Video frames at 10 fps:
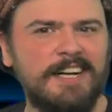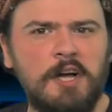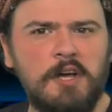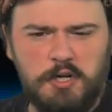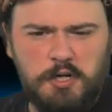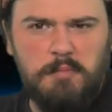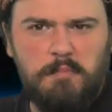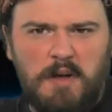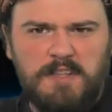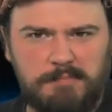You couldn't
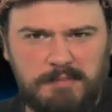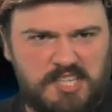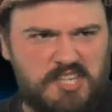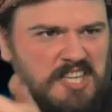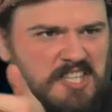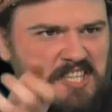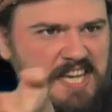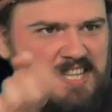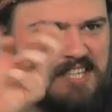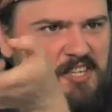possibly
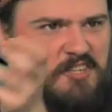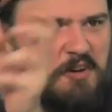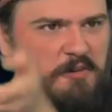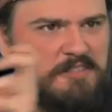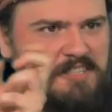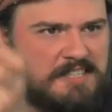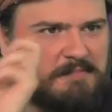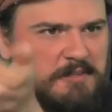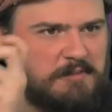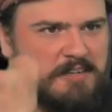translate the control
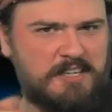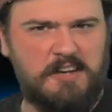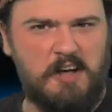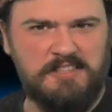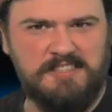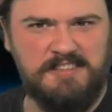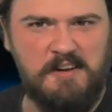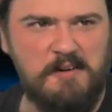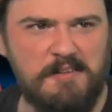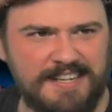system to a
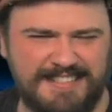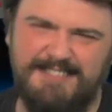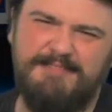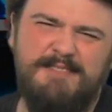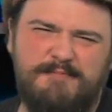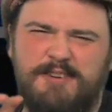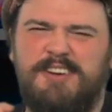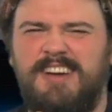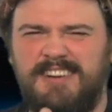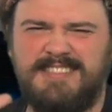console. And it's like, well, it
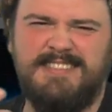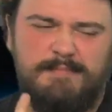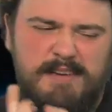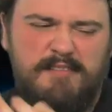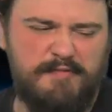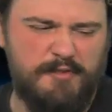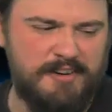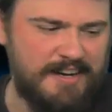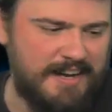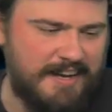works. It's a bit of fun,
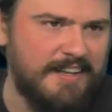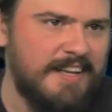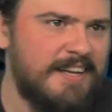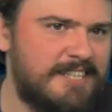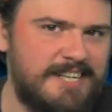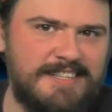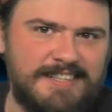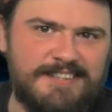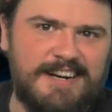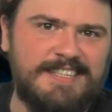innit? Jesus
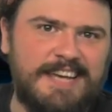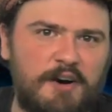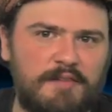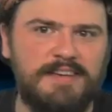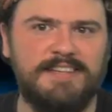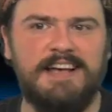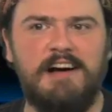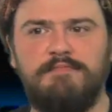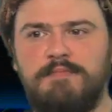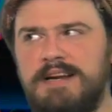Christ, get over
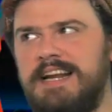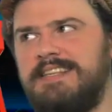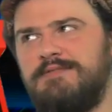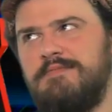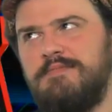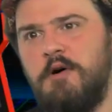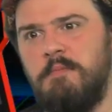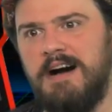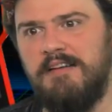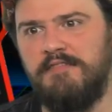yourself. But bringing it to a
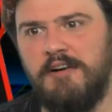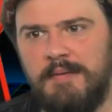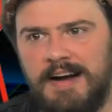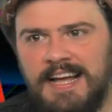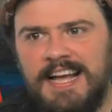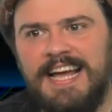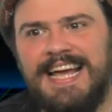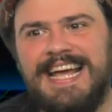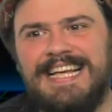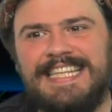mobile format
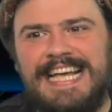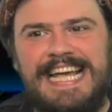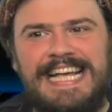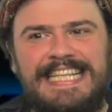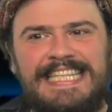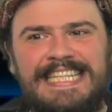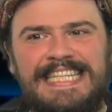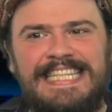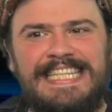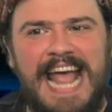is
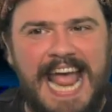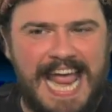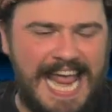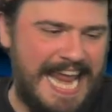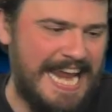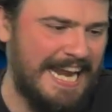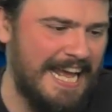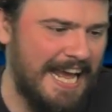insane.